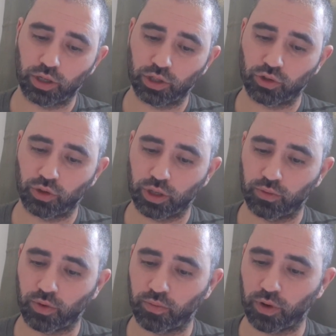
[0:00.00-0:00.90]
constricted
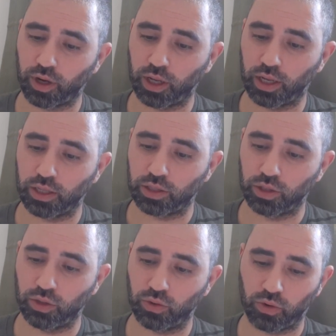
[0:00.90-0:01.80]
from fighting against
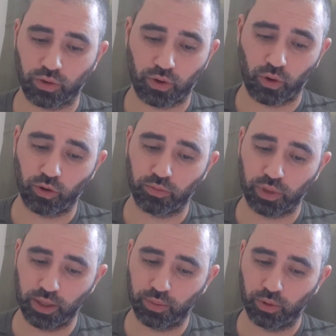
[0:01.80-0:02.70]
you or their own
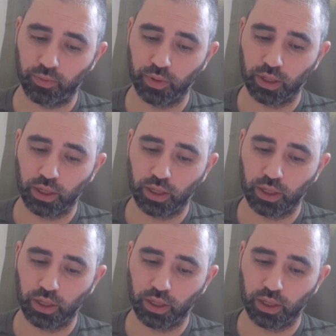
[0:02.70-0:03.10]
people.